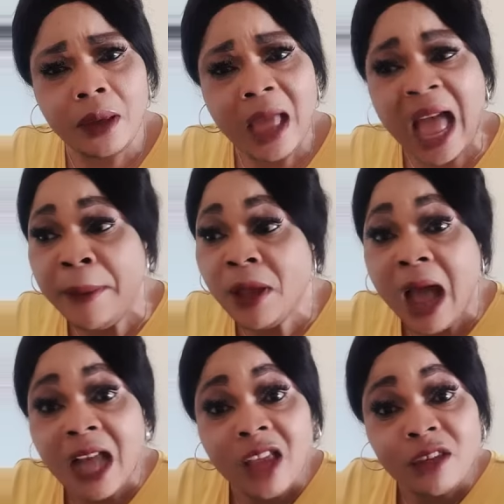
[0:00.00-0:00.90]
I mean, all
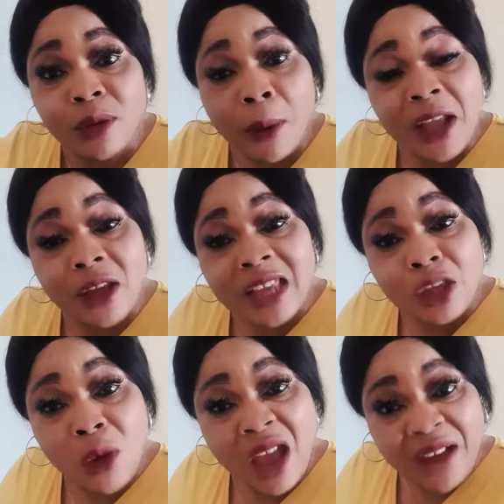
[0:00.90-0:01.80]
those with the way you got to do
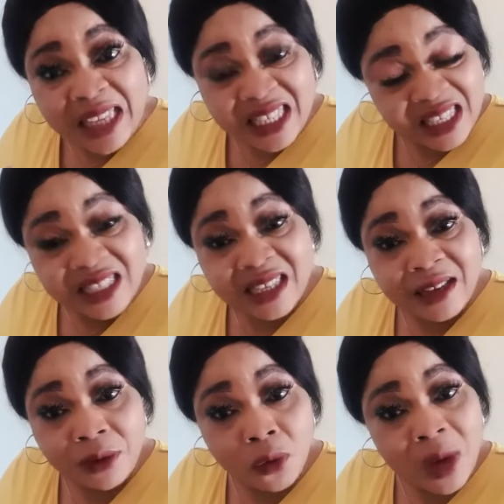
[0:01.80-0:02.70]
ever since.
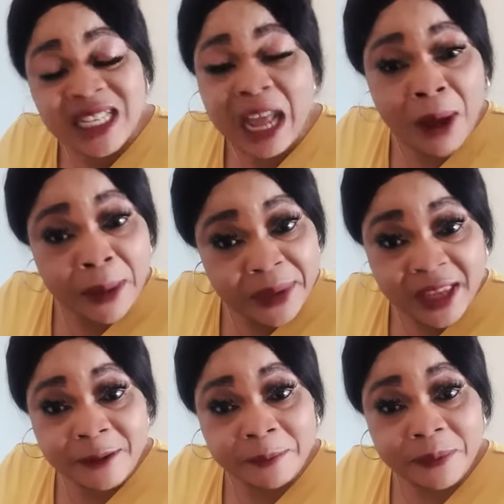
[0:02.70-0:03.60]
Where did that one be?
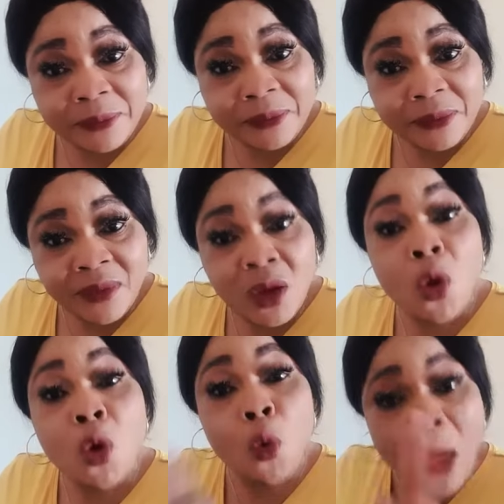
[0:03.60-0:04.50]

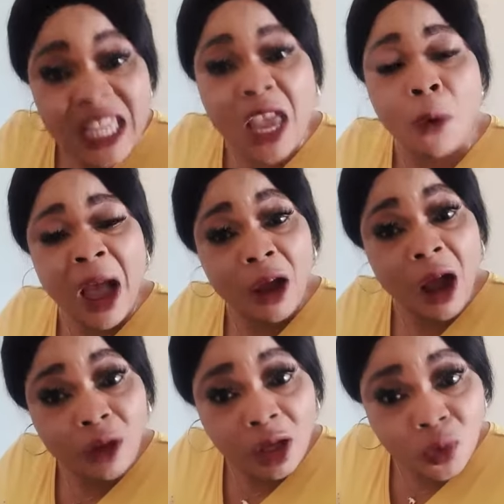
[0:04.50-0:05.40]
Where did you want to call
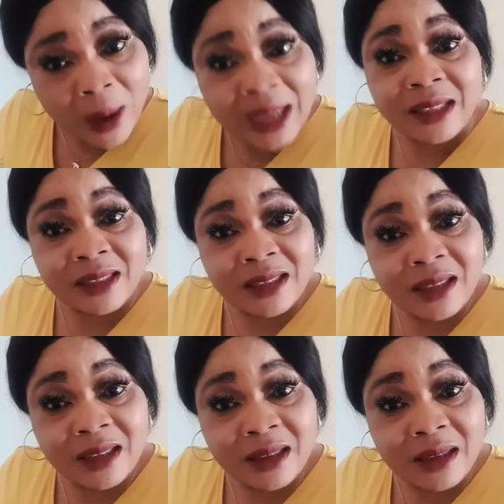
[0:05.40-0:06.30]
those one?
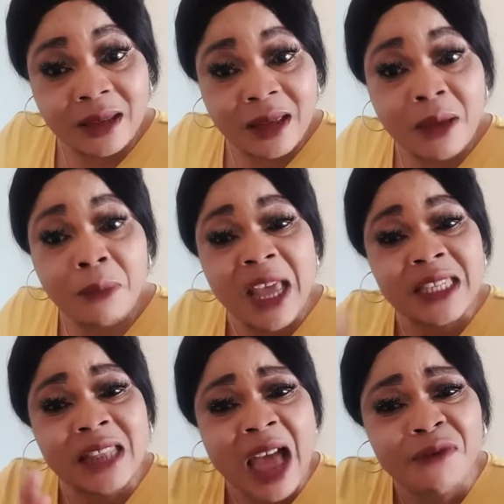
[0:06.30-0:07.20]
Please
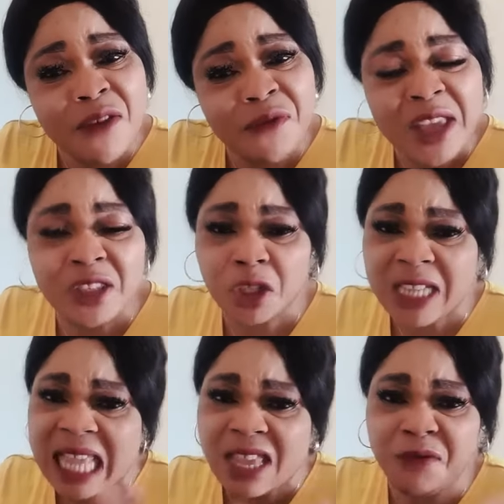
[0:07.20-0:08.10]
like the video, share
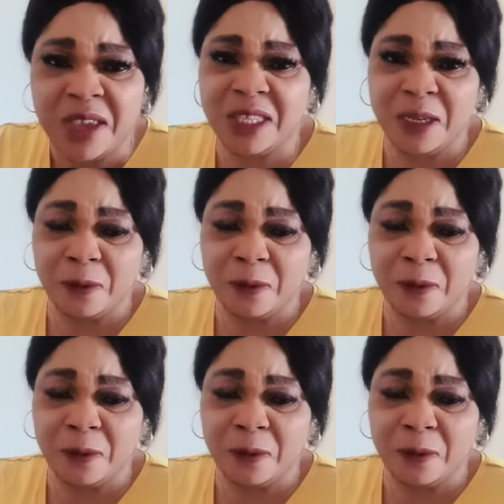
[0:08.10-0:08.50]
the video.